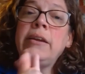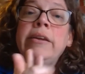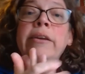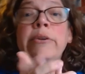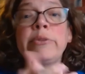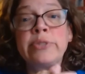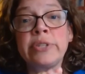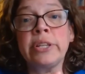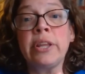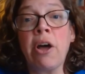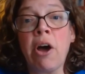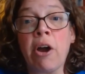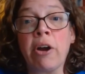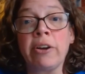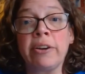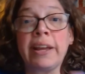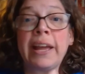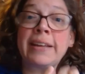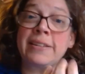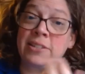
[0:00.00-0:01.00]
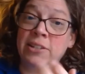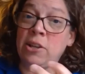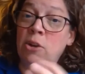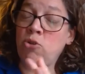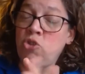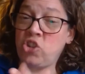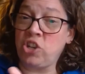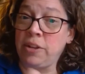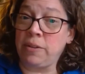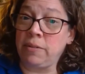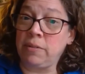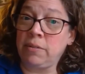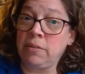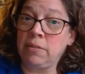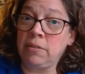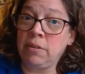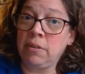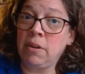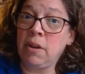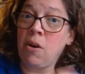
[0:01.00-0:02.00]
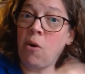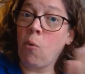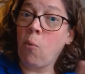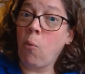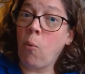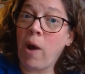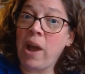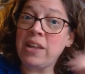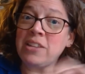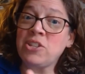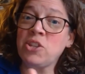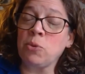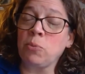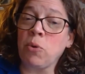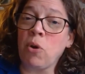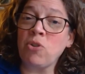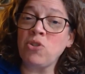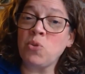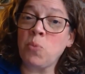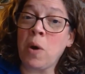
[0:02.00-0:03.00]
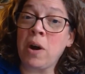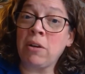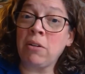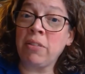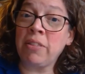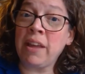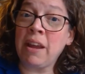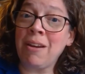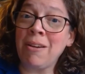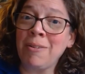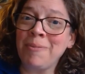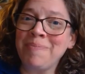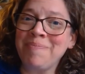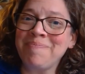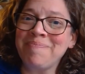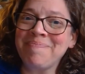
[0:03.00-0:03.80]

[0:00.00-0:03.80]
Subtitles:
use lard as lotion. Why is the rose water there?